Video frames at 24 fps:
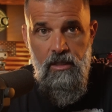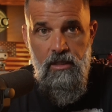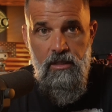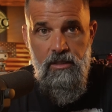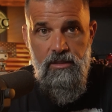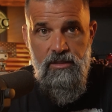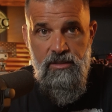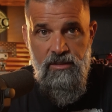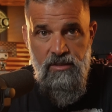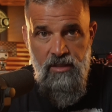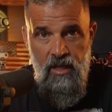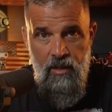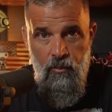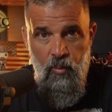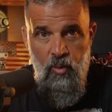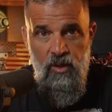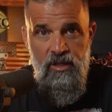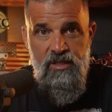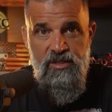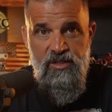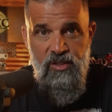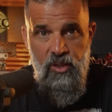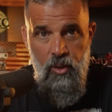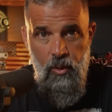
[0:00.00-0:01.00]
Someone
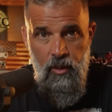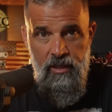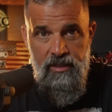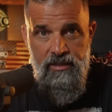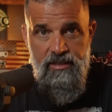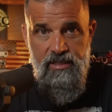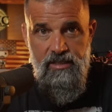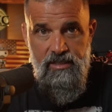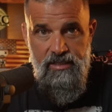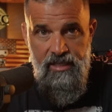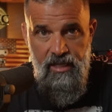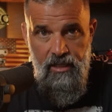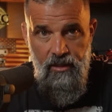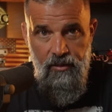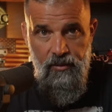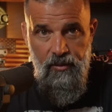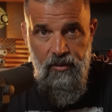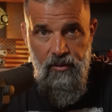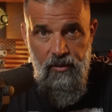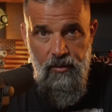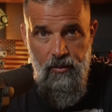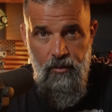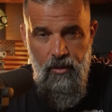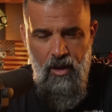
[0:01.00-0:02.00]
is going to tell
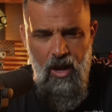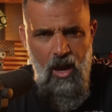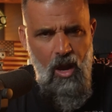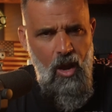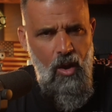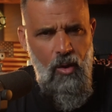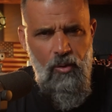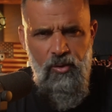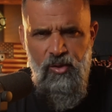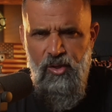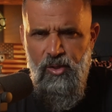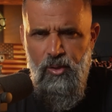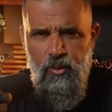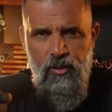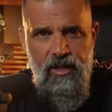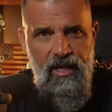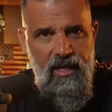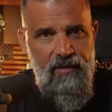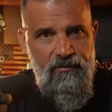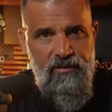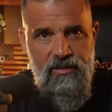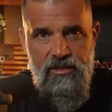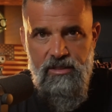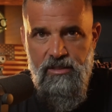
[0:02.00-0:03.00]
you, oh, you don't
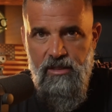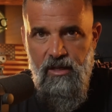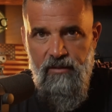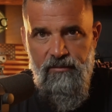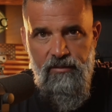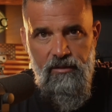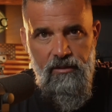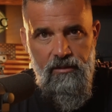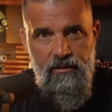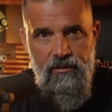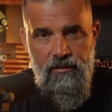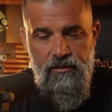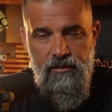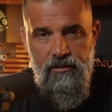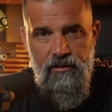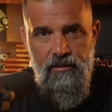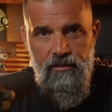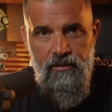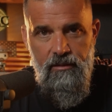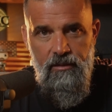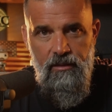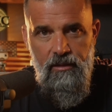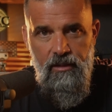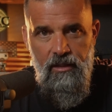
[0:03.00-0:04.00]
have to suffer.
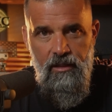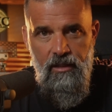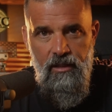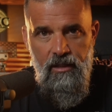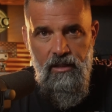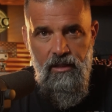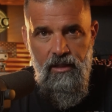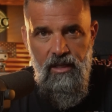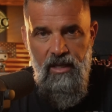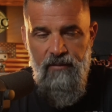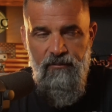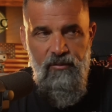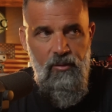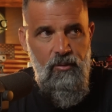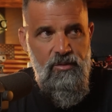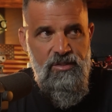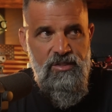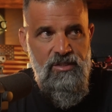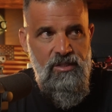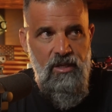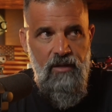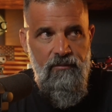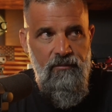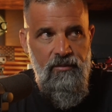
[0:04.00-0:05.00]
If you
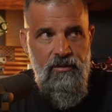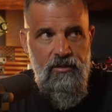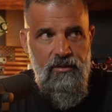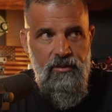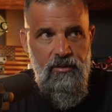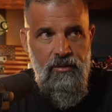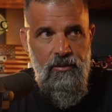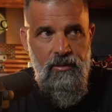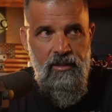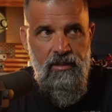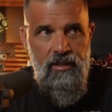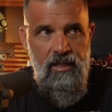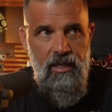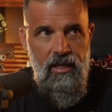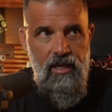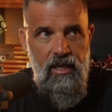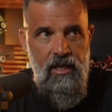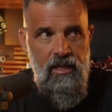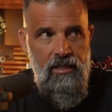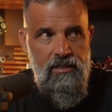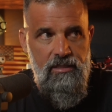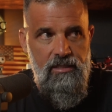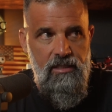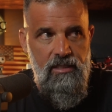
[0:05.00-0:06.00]
suffered during that
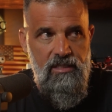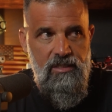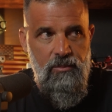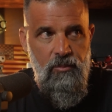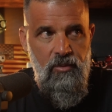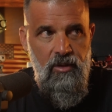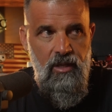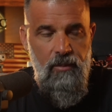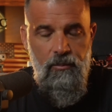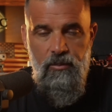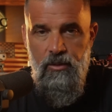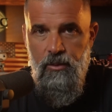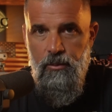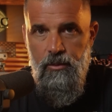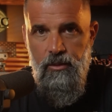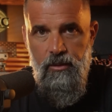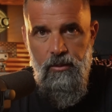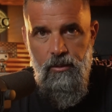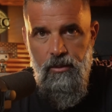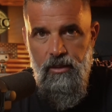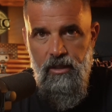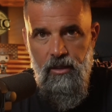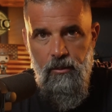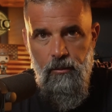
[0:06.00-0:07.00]
contest prep, you were
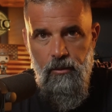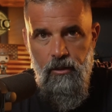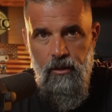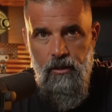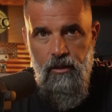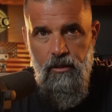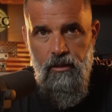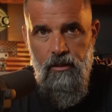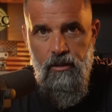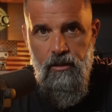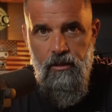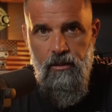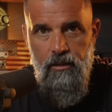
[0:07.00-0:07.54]
doing it wrong.